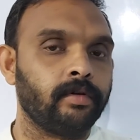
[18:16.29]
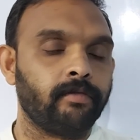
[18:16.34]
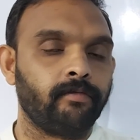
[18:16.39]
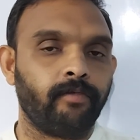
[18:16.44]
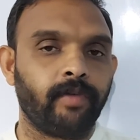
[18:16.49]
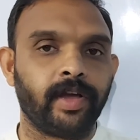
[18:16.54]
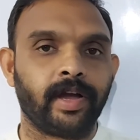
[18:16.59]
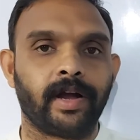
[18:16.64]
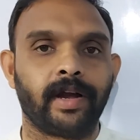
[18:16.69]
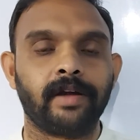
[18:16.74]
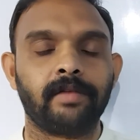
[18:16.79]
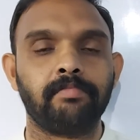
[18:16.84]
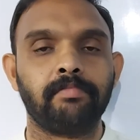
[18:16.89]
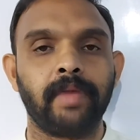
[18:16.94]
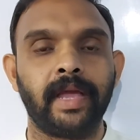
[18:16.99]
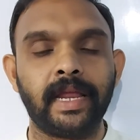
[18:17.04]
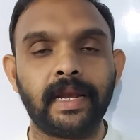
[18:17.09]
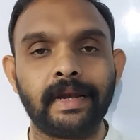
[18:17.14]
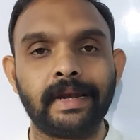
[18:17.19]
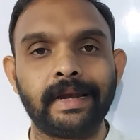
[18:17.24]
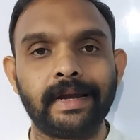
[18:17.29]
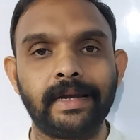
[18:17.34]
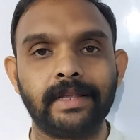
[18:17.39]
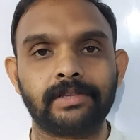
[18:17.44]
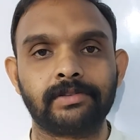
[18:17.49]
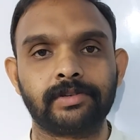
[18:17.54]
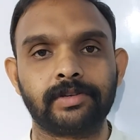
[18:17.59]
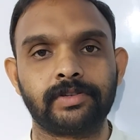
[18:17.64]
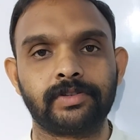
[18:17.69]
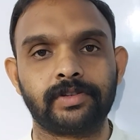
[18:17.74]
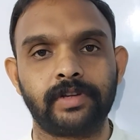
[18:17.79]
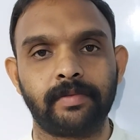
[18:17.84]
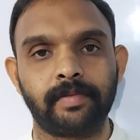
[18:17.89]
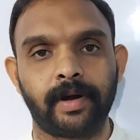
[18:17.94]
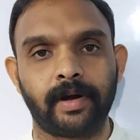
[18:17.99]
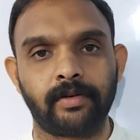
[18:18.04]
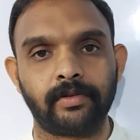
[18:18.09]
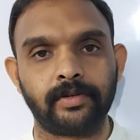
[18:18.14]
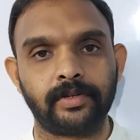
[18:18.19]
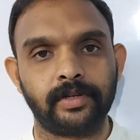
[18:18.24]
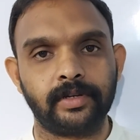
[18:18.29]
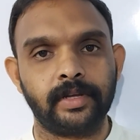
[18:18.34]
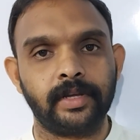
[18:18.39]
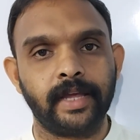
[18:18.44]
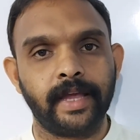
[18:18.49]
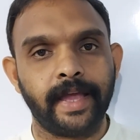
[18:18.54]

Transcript: we had mainly discussed about